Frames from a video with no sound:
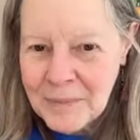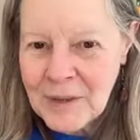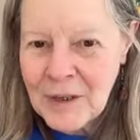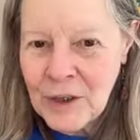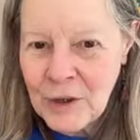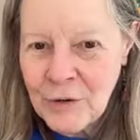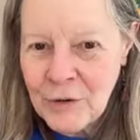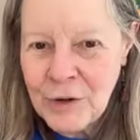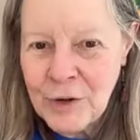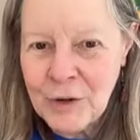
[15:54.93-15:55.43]

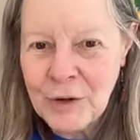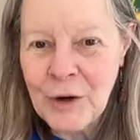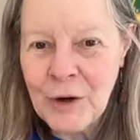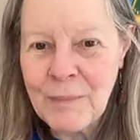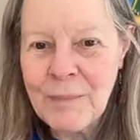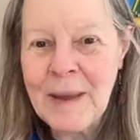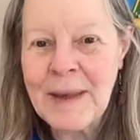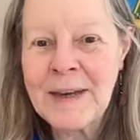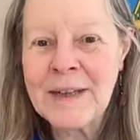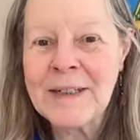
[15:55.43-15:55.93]
You do your
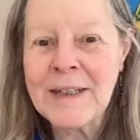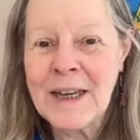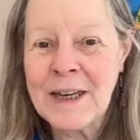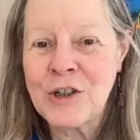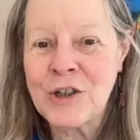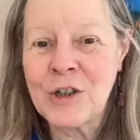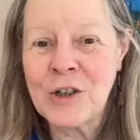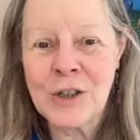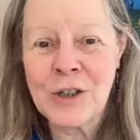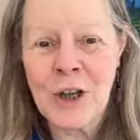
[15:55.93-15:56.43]

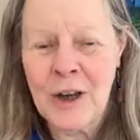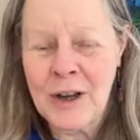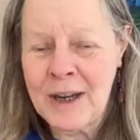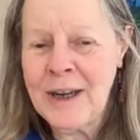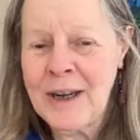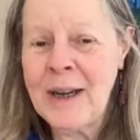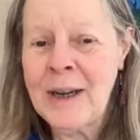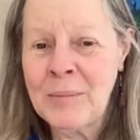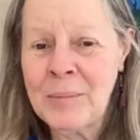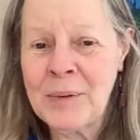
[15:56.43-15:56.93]
meditations on
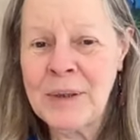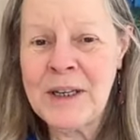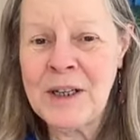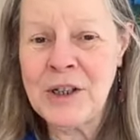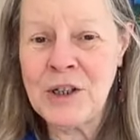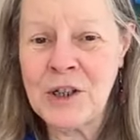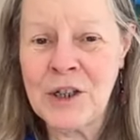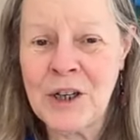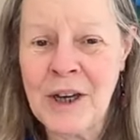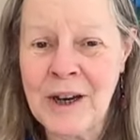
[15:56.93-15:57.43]
it, and please
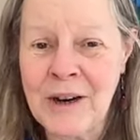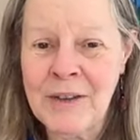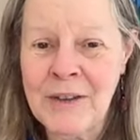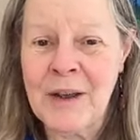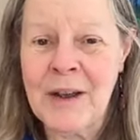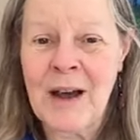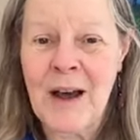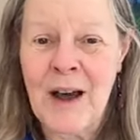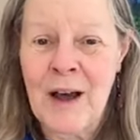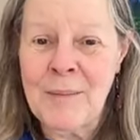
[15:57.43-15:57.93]
share in the
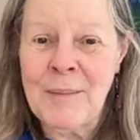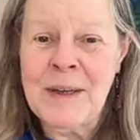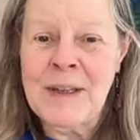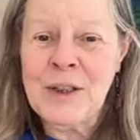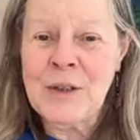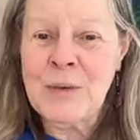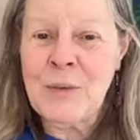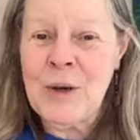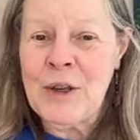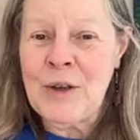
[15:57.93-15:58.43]

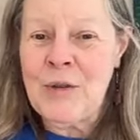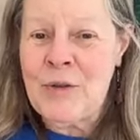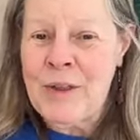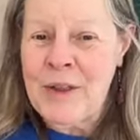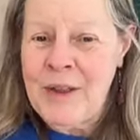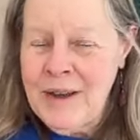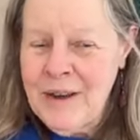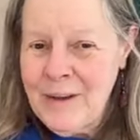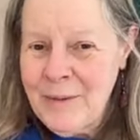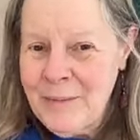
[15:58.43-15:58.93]
comments what you
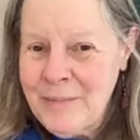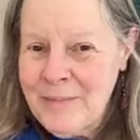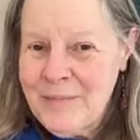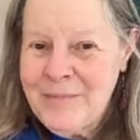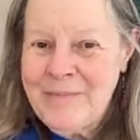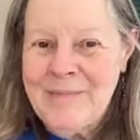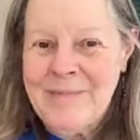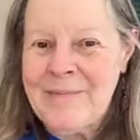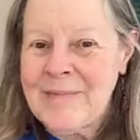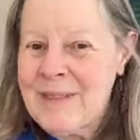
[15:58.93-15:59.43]
think.
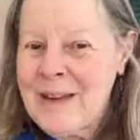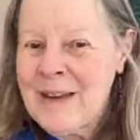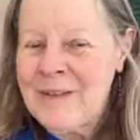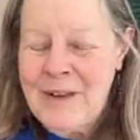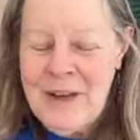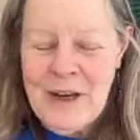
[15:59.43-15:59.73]
If